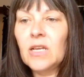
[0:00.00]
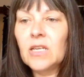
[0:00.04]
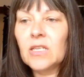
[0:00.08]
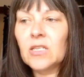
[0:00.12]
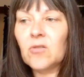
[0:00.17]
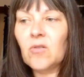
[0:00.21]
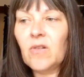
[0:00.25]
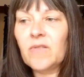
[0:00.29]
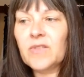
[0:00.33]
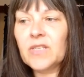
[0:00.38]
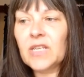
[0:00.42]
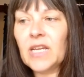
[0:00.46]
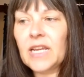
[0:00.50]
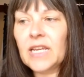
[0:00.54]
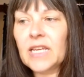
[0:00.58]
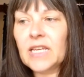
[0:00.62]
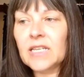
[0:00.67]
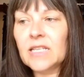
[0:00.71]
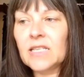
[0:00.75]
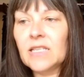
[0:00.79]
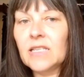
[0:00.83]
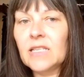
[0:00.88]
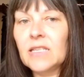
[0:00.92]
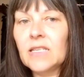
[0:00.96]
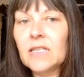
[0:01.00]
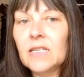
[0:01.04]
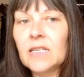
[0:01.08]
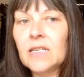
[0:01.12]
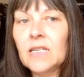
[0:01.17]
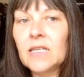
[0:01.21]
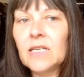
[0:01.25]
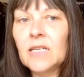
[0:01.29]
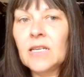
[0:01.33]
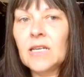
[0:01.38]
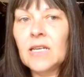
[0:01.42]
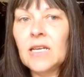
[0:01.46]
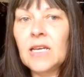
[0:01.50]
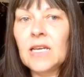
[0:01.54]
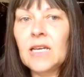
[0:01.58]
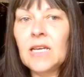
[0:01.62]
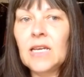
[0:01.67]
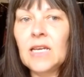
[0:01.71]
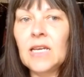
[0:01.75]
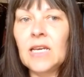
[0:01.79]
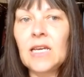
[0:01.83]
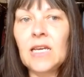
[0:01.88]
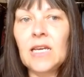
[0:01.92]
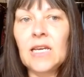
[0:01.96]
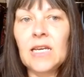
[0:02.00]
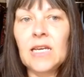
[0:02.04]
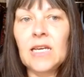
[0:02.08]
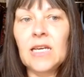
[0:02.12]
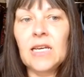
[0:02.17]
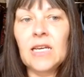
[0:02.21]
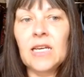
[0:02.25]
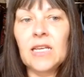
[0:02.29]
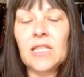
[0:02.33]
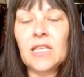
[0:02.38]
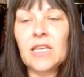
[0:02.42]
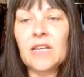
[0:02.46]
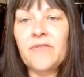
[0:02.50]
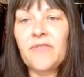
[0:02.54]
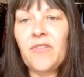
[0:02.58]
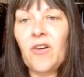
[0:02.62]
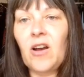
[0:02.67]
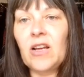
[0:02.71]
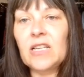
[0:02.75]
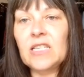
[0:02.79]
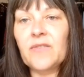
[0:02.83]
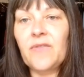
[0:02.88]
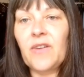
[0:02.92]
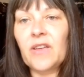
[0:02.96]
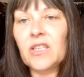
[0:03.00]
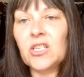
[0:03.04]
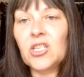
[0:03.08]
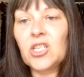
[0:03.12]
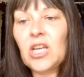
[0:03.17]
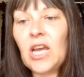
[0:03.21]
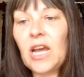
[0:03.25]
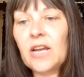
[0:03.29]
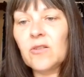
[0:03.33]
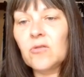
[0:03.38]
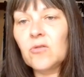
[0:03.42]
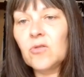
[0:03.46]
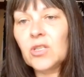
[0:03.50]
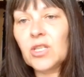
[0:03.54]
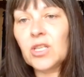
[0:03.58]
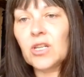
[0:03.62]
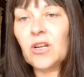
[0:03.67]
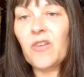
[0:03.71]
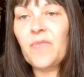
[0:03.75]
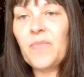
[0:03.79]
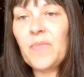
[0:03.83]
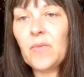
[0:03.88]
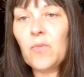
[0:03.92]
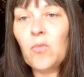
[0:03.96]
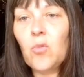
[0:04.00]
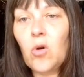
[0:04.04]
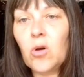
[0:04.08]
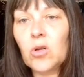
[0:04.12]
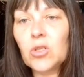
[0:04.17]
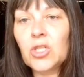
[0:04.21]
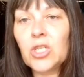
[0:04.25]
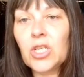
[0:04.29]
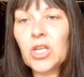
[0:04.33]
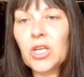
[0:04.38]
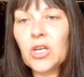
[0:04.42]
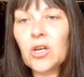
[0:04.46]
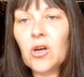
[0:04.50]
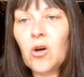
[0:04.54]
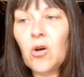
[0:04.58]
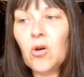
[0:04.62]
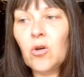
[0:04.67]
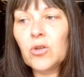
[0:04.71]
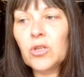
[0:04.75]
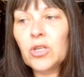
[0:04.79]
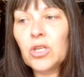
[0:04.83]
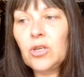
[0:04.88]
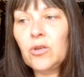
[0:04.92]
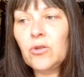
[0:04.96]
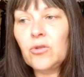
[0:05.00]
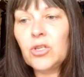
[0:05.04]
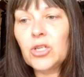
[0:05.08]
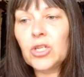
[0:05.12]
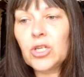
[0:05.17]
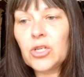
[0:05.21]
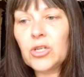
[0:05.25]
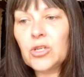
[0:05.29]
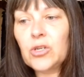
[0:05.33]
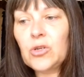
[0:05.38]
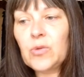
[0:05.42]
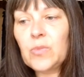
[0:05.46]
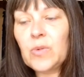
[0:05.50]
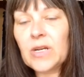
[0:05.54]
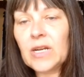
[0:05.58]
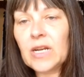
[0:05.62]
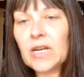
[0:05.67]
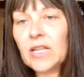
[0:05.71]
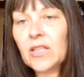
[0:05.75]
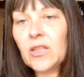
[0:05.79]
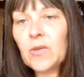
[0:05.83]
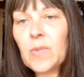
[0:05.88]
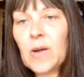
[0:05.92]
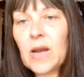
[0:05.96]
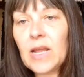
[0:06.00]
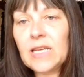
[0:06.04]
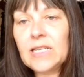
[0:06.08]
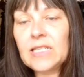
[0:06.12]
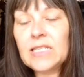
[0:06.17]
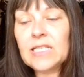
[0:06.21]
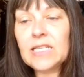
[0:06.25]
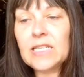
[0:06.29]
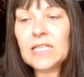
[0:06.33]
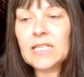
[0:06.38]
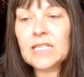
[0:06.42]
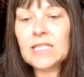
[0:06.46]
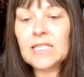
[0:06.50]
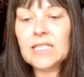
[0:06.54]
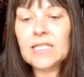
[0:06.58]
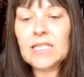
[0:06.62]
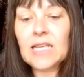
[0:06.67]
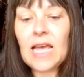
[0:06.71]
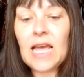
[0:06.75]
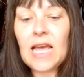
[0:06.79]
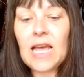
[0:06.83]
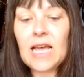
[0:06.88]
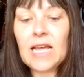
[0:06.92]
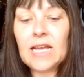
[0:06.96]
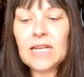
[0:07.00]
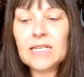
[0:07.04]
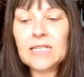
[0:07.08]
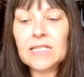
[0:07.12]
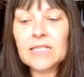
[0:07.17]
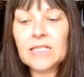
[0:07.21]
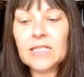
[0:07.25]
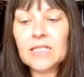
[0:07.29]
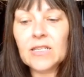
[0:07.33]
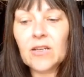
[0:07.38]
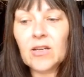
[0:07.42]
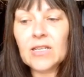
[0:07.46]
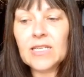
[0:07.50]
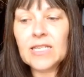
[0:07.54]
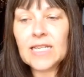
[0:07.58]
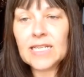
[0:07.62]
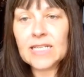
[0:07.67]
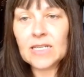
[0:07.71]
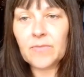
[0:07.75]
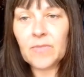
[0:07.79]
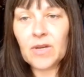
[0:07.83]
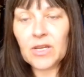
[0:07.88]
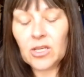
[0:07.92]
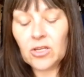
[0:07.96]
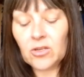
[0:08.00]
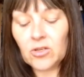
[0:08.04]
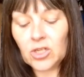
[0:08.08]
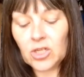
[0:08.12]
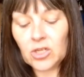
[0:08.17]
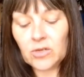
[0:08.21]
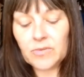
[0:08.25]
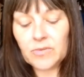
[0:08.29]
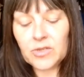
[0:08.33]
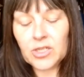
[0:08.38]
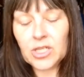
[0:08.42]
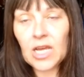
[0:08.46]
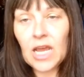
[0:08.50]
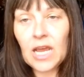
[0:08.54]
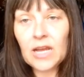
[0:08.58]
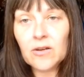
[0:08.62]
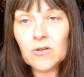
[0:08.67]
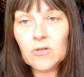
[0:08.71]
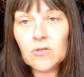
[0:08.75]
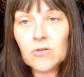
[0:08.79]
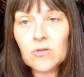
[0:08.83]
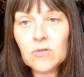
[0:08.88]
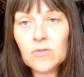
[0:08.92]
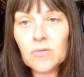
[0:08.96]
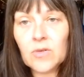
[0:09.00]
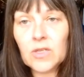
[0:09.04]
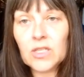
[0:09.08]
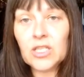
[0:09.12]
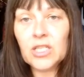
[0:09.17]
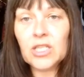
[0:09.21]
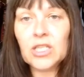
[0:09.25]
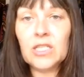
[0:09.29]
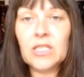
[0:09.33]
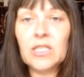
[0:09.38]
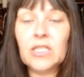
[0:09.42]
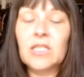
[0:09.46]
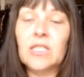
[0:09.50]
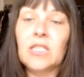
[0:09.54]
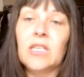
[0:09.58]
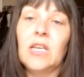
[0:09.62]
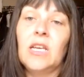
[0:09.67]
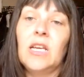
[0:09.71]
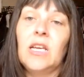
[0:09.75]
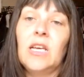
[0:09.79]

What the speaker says: So I've taken the advice of other channels that I've been watching on YouTube and in other places, and I set up my YouTube channel, which is